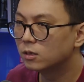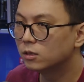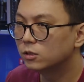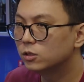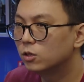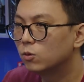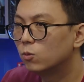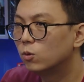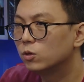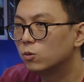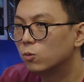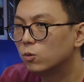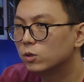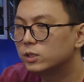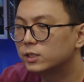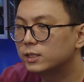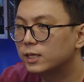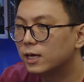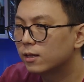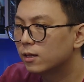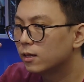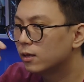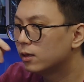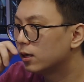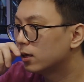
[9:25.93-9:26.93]
So what's the
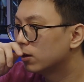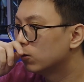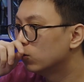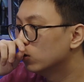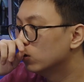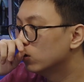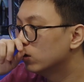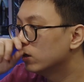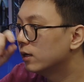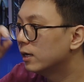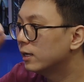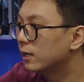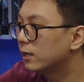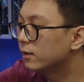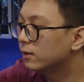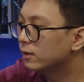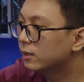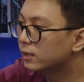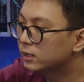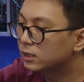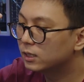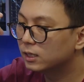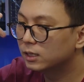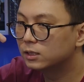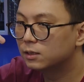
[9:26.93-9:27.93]
other thing? Well,
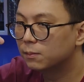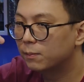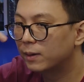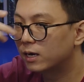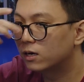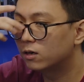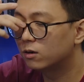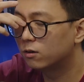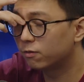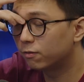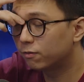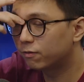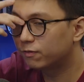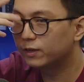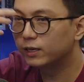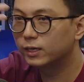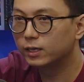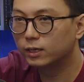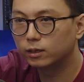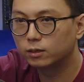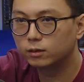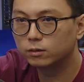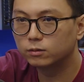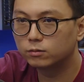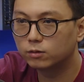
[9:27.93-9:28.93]
it's a matter of
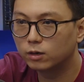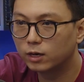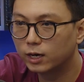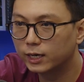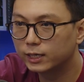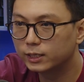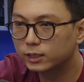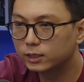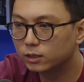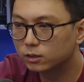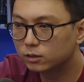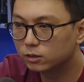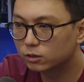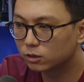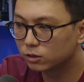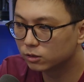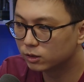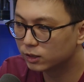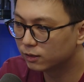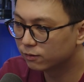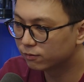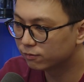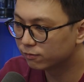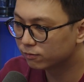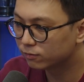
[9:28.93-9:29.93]
fear, right? So
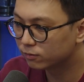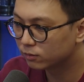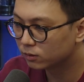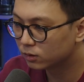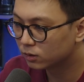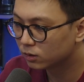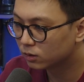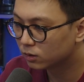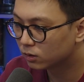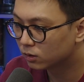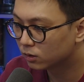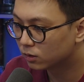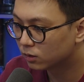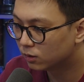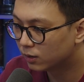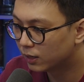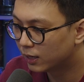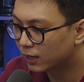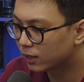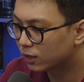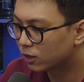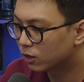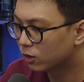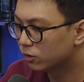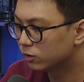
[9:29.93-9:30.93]
if
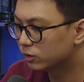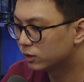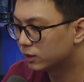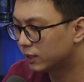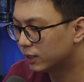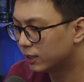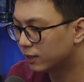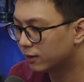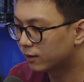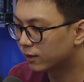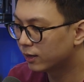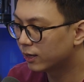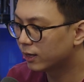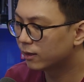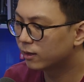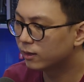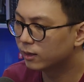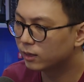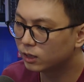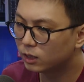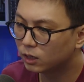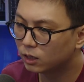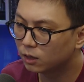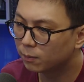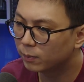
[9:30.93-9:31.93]
Leleco is sitting there
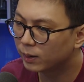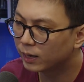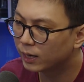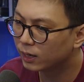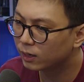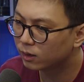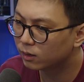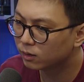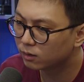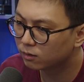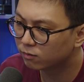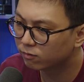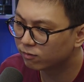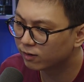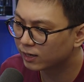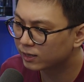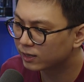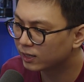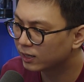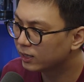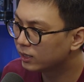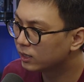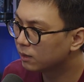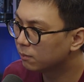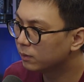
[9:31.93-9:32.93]
thinking about the fact
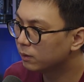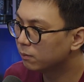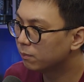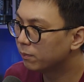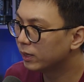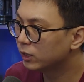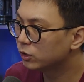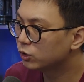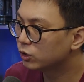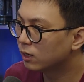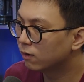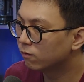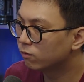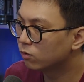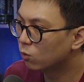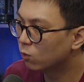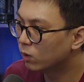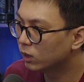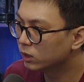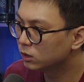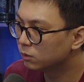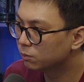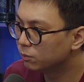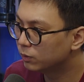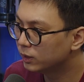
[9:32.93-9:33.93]
that he can be benched after
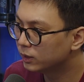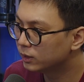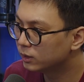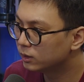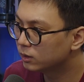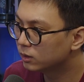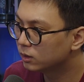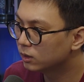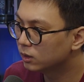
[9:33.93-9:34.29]
1 split,